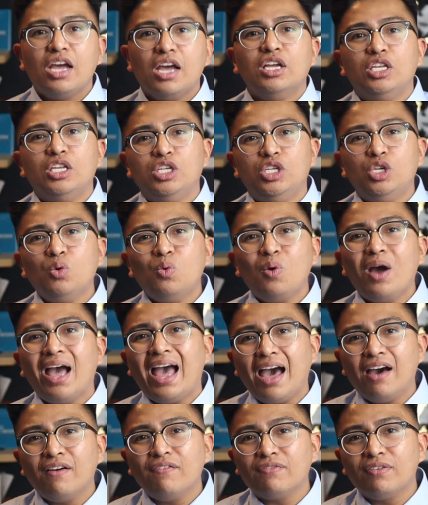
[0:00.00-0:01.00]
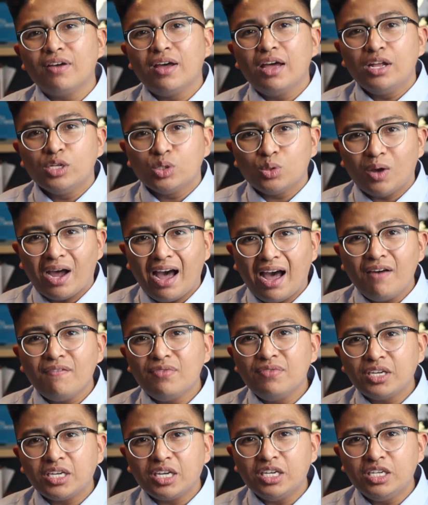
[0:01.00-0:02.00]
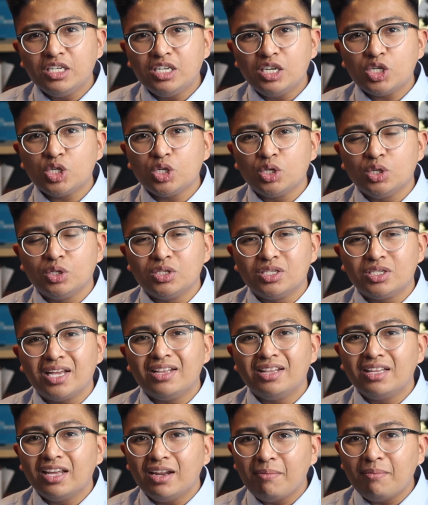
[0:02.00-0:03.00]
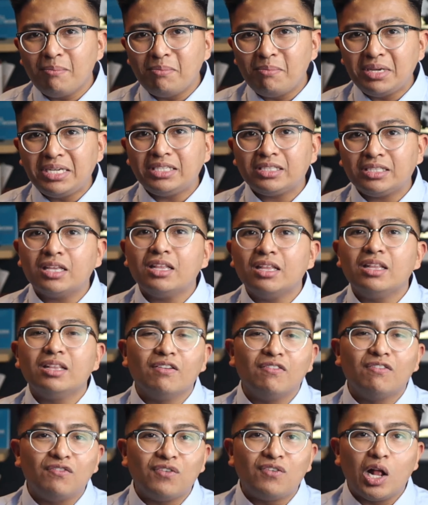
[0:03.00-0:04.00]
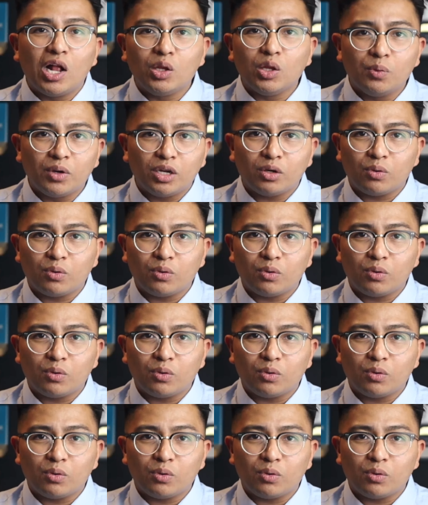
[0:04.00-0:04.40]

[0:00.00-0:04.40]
you have to have the conditions that meet the following